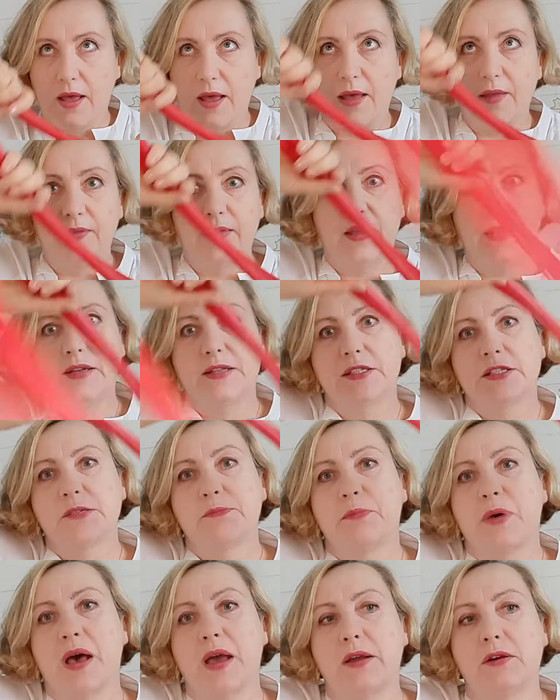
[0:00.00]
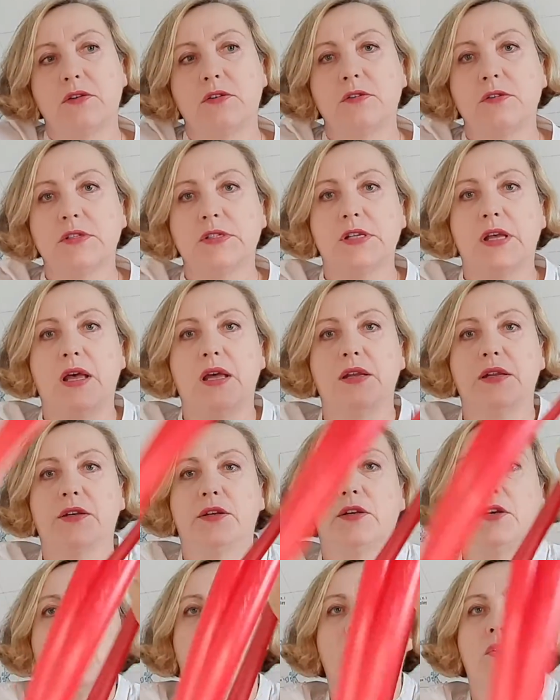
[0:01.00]
And then it spirals and
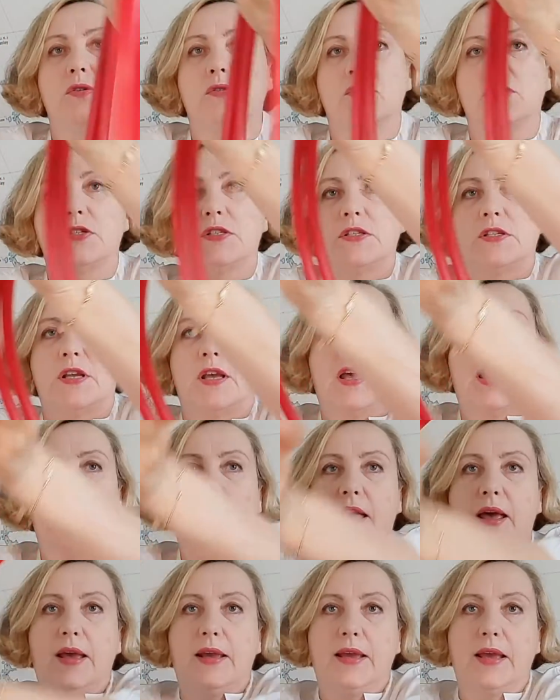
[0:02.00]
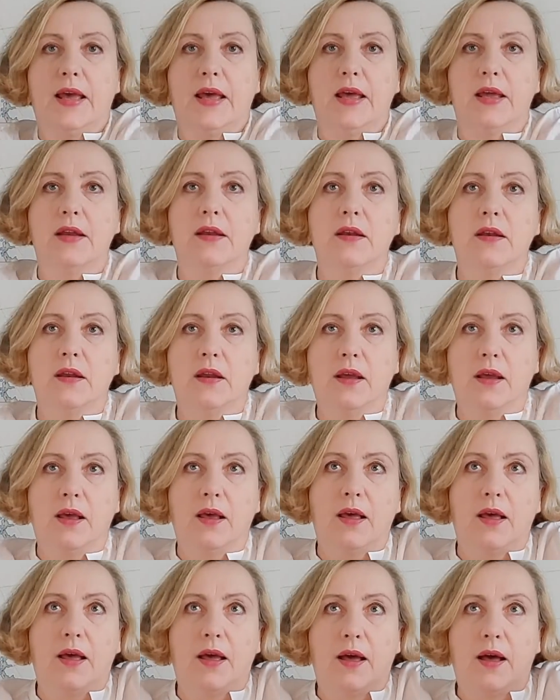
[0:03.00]
it goes again
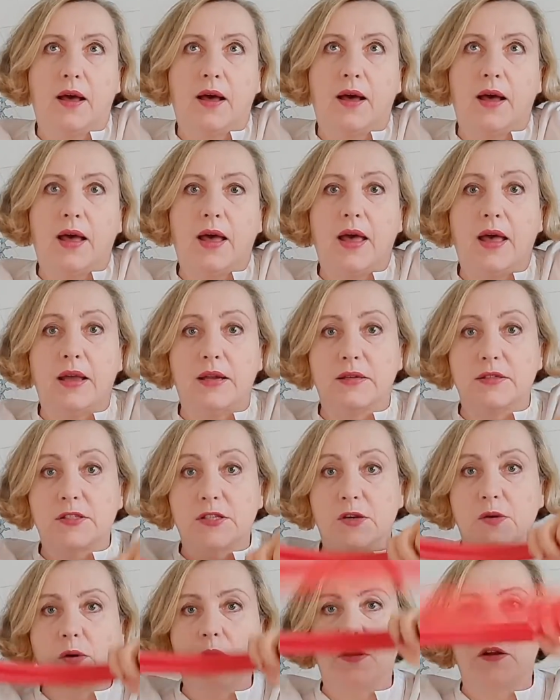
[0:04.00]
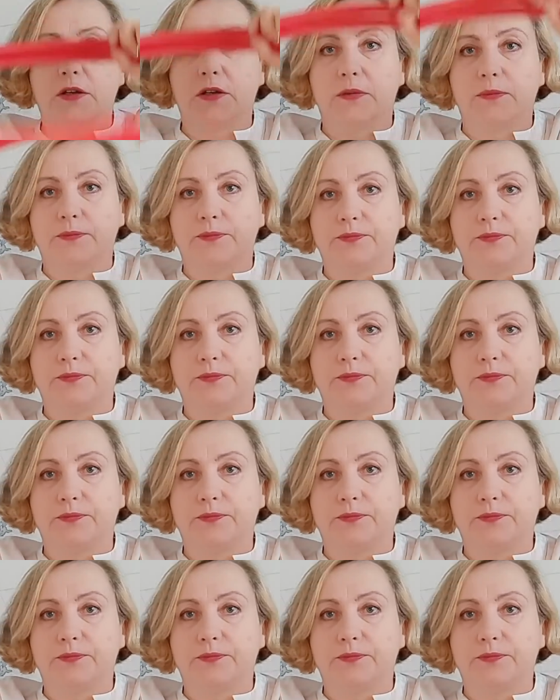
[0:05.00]
and so on.